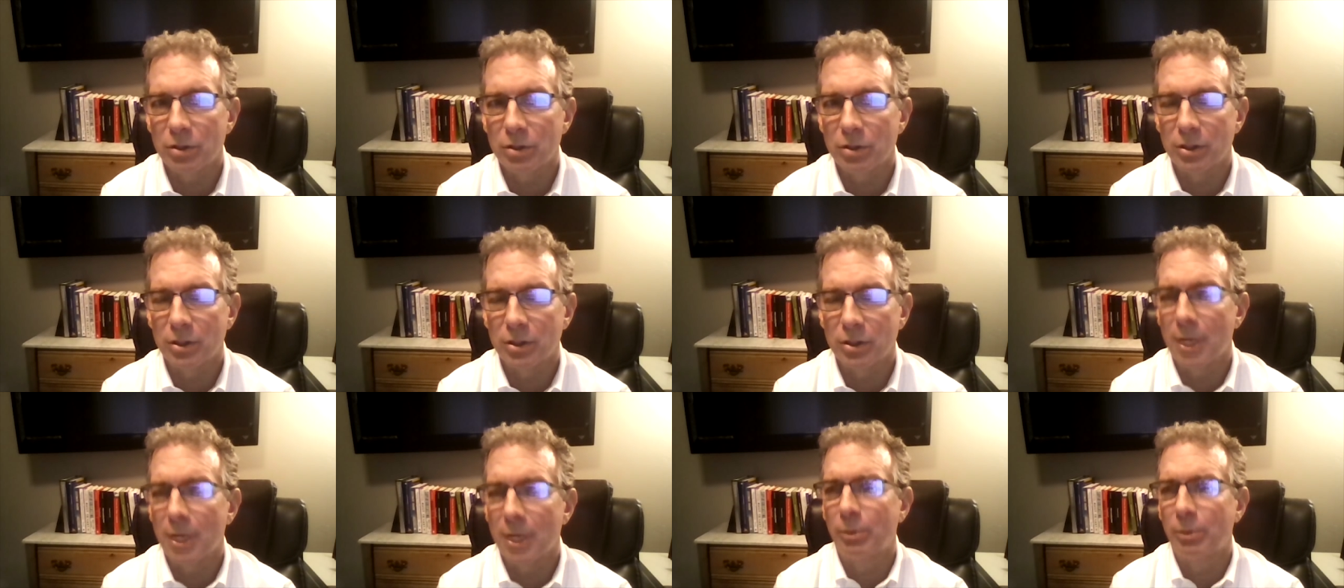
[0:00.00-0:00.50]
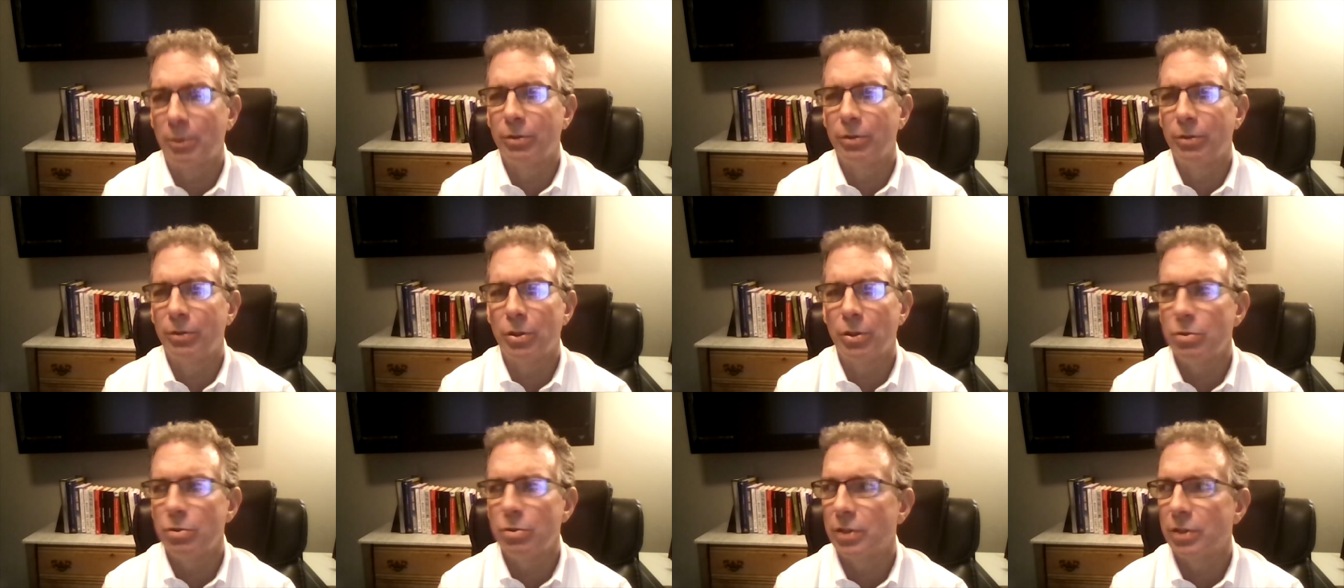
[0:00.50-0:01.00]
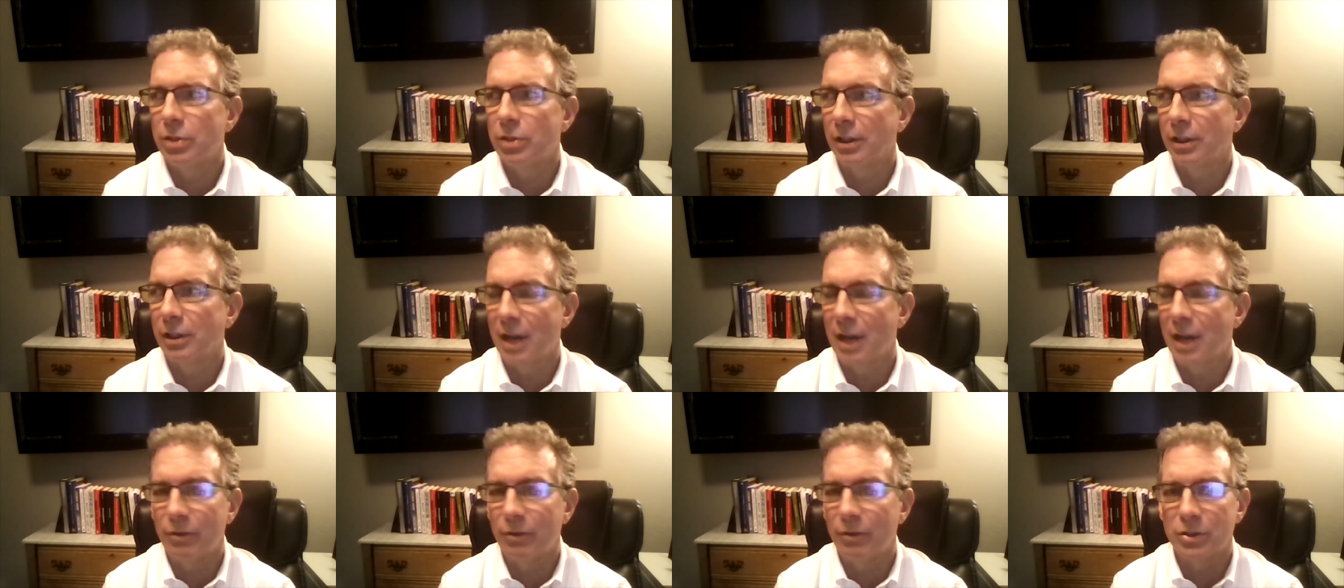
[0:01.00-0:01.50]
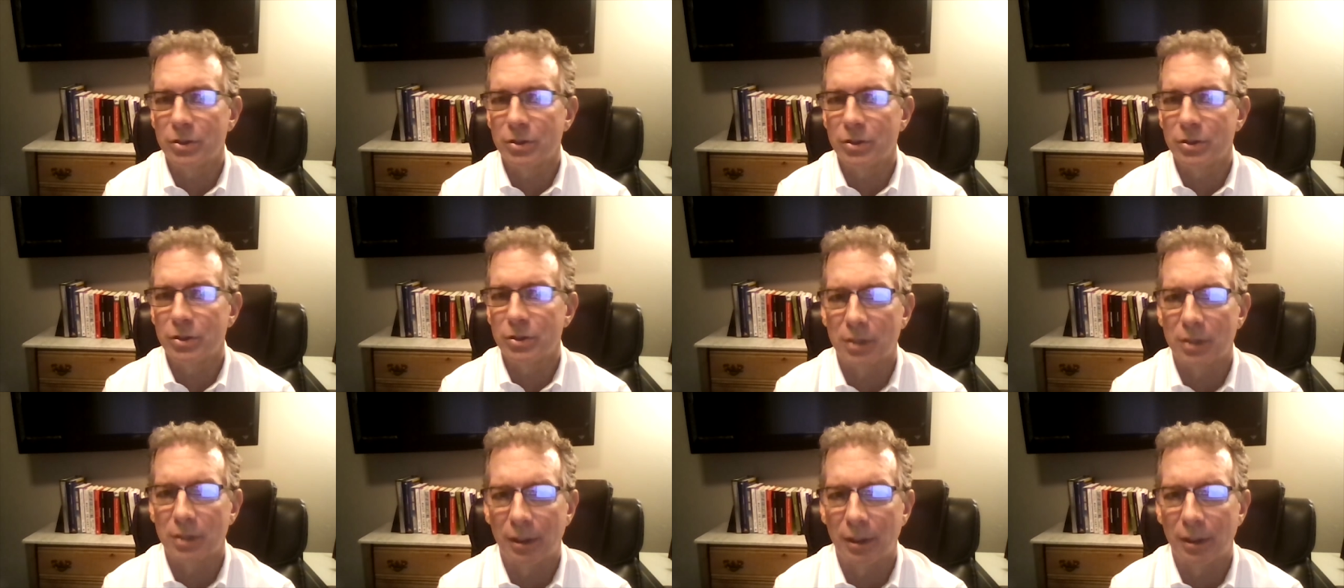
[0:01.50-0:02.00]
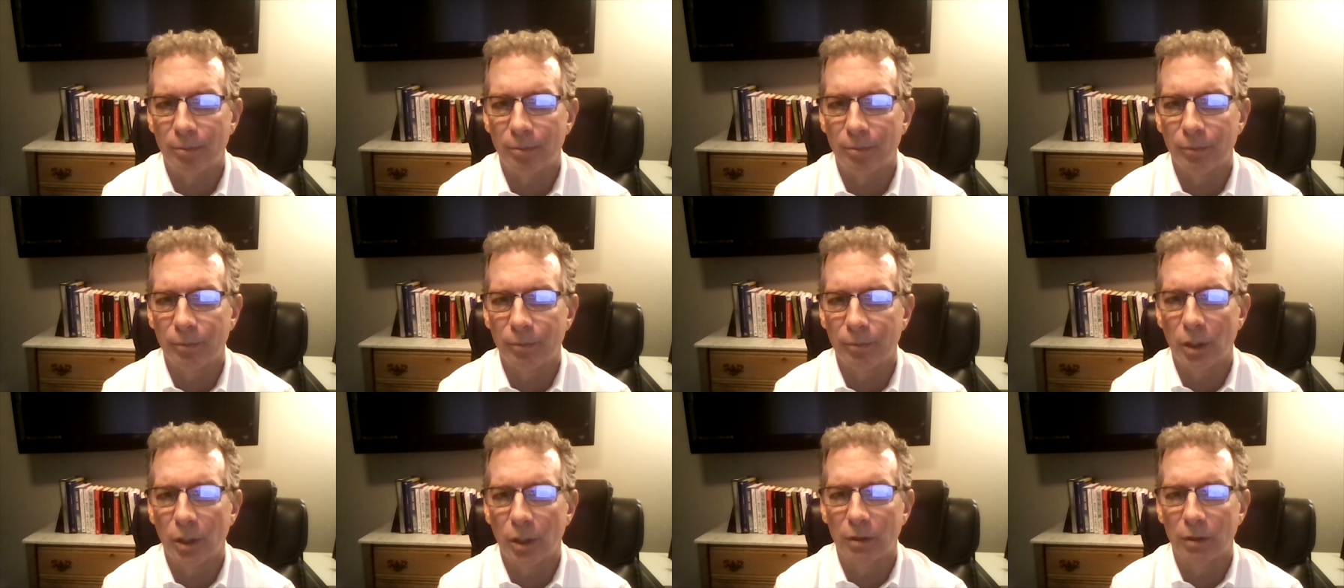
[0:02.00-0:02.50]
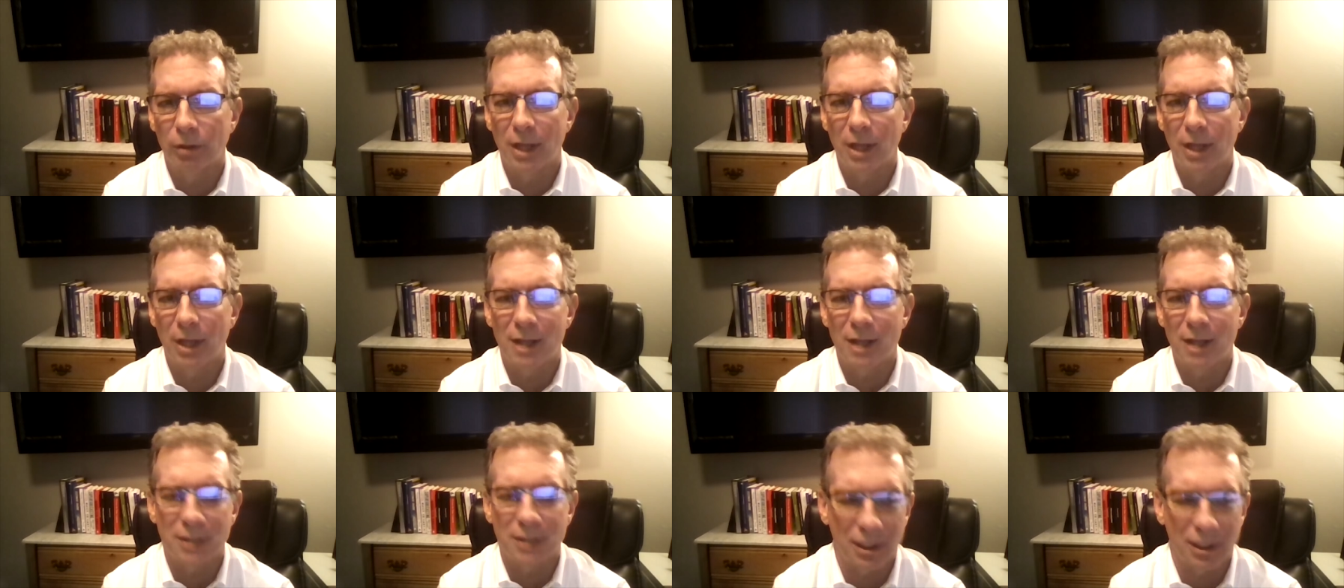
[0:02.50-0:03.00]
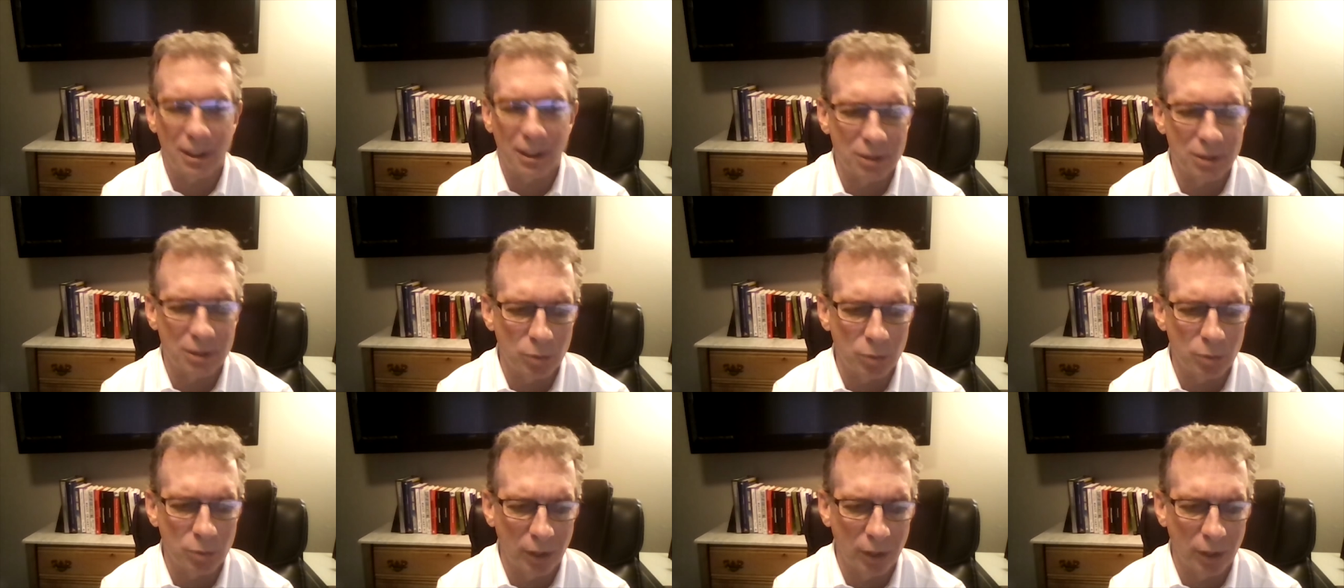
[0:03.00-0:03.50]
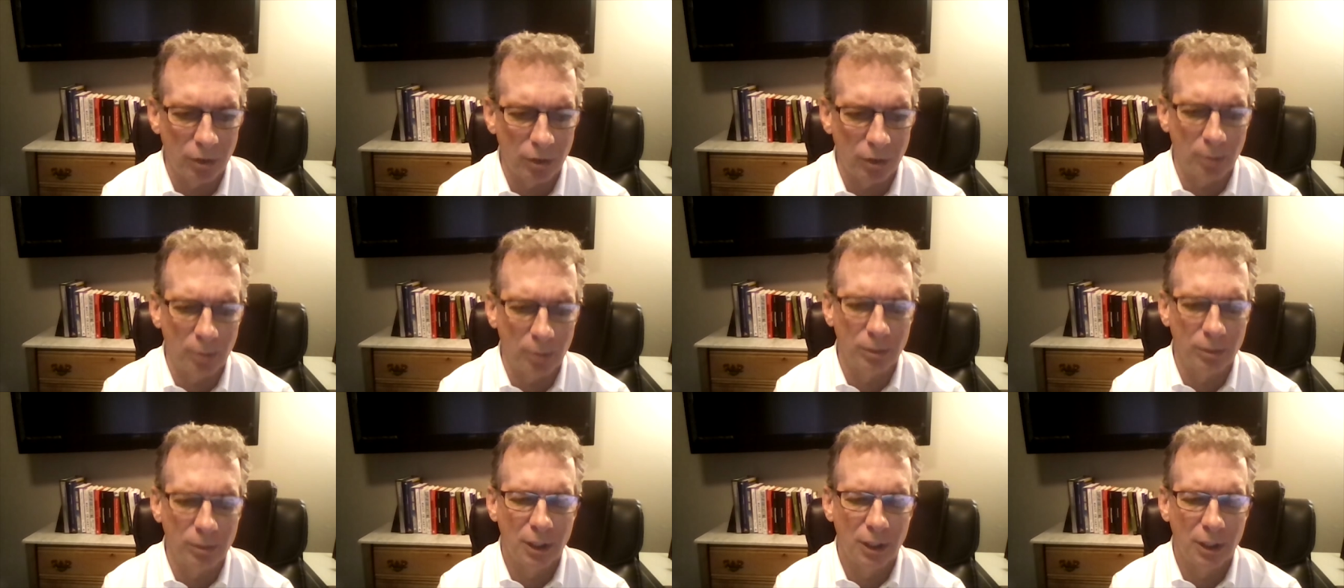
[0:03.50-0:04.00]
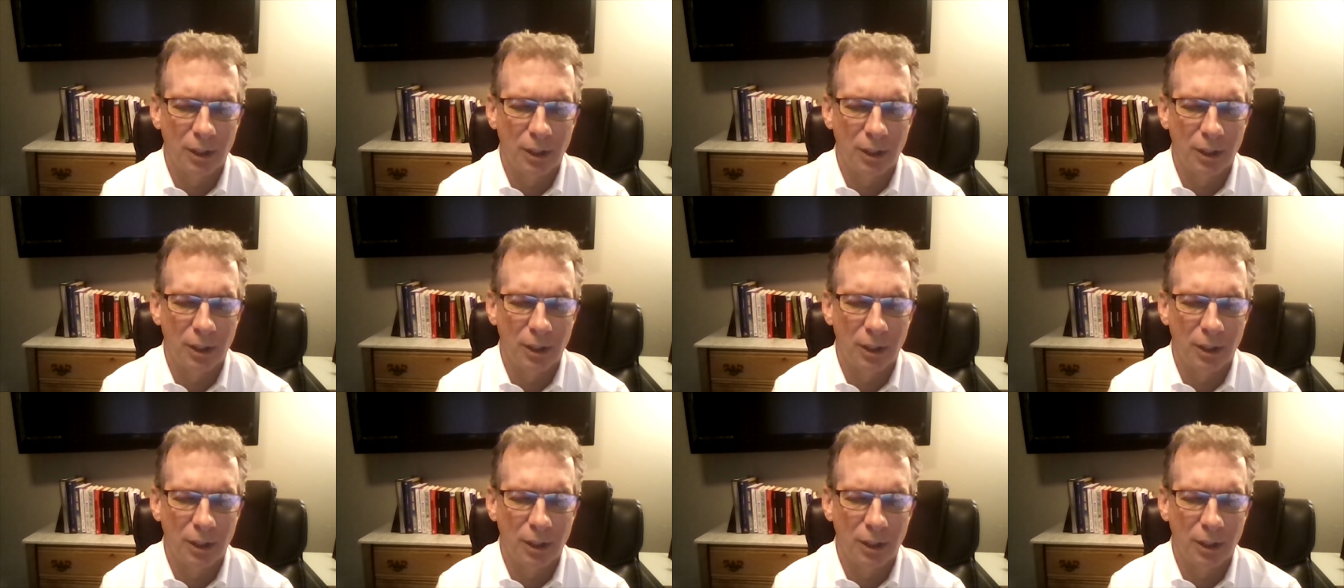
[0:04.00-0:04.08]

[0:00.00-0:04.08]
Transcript: There's a couple of huge conferences called Context is one of them.